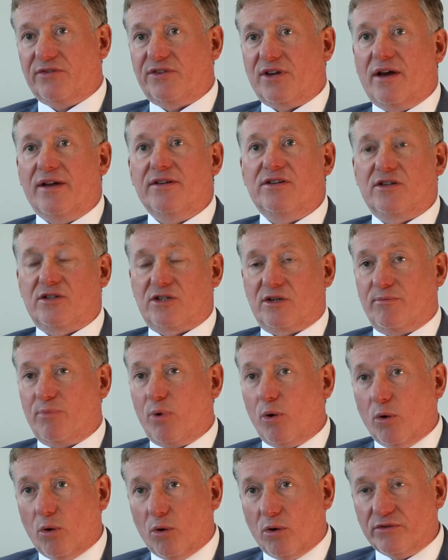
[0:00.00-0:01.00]
side to
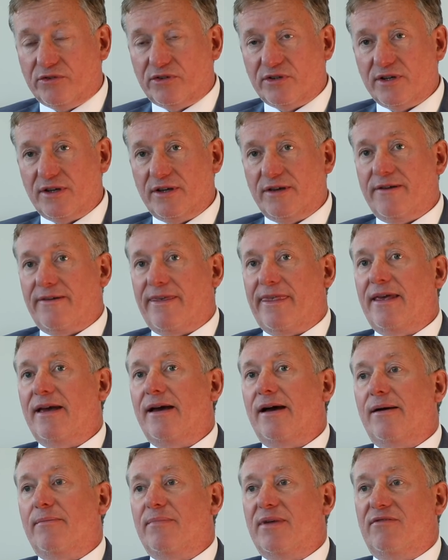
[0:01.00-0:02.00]
support
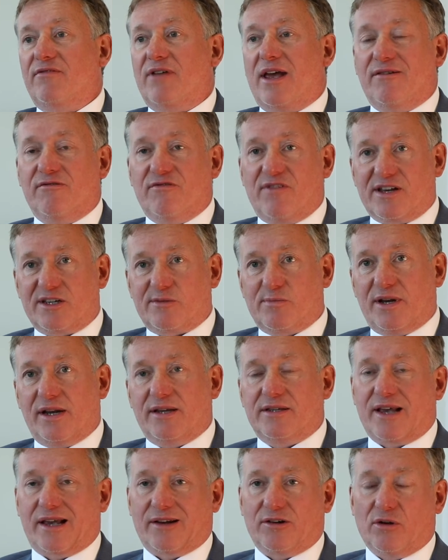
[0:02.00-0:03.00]
investment in
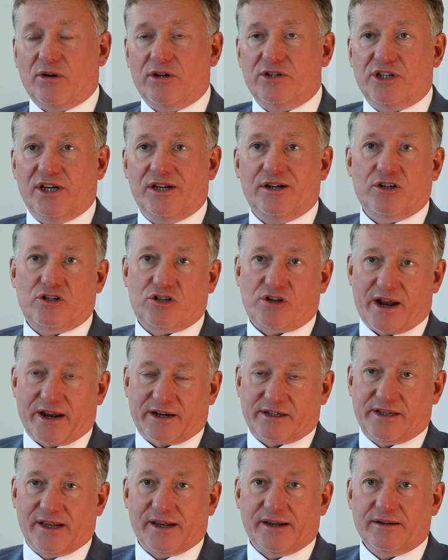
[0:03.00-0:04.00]
technology and
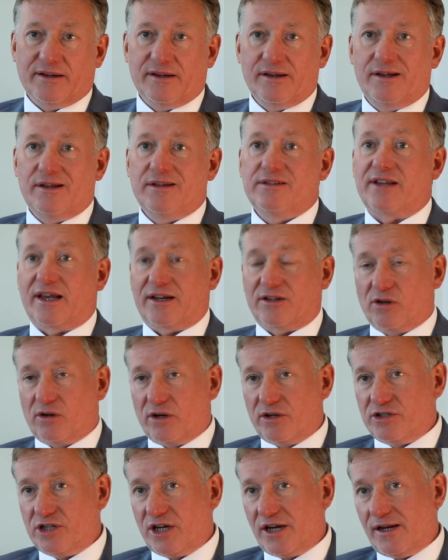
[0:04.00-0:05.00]
attracting
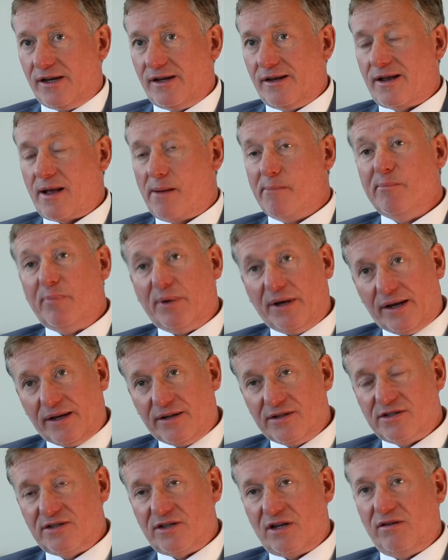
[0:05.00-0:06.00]
technology
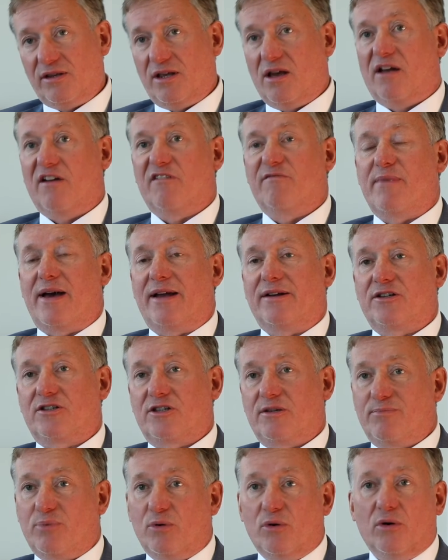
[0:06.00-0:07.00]
companies to the Isle of Man to
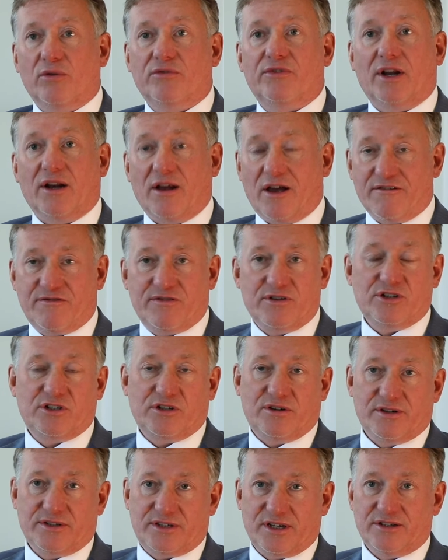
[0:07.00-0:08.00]
support the life
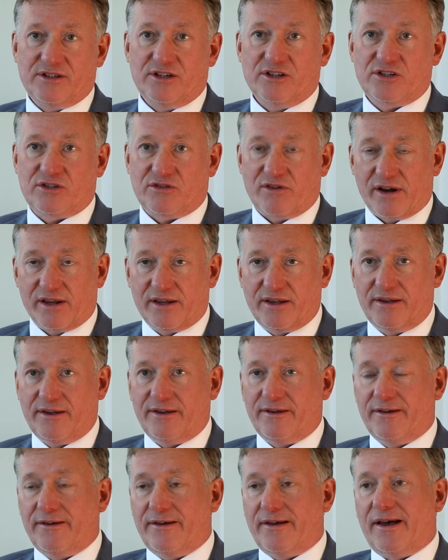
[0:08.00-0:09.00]
insurance industry.
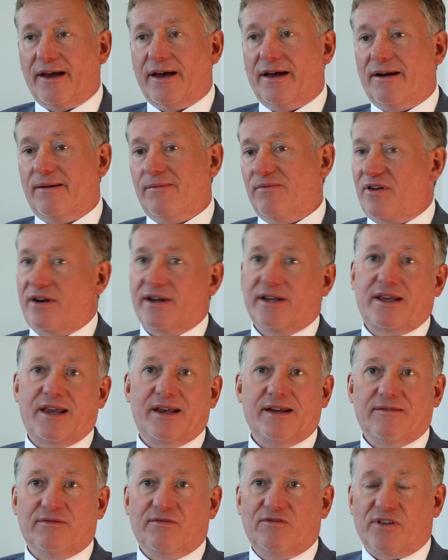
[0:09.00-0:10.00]
And I'm very
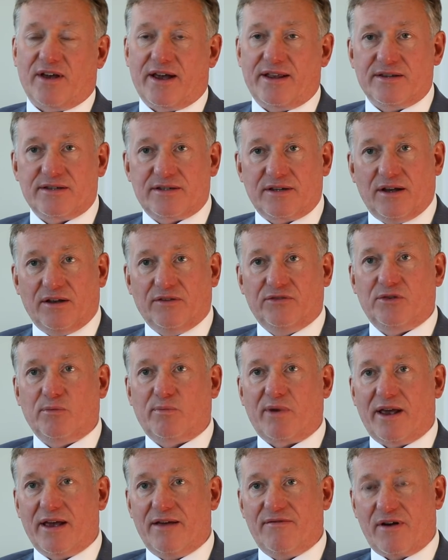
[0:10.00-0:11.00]
keen for Hansard to
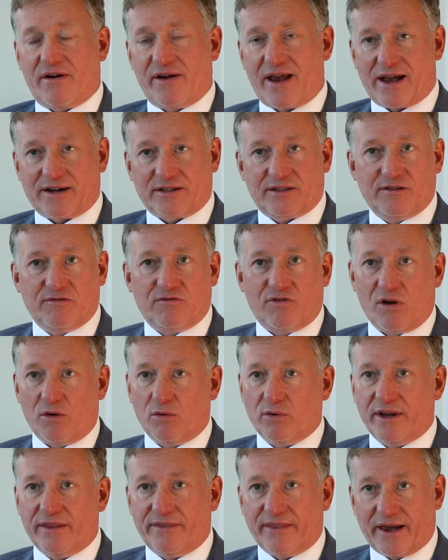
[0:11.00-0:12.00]
play a very active
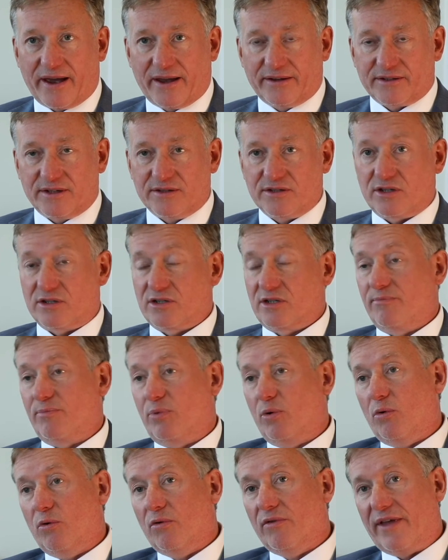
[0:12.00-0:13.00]
role in that and to
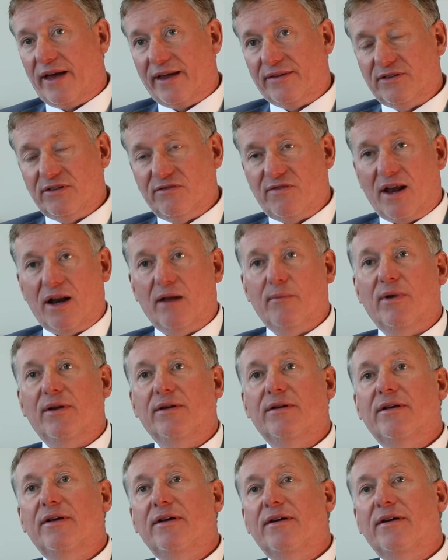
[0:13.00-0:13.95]
support that development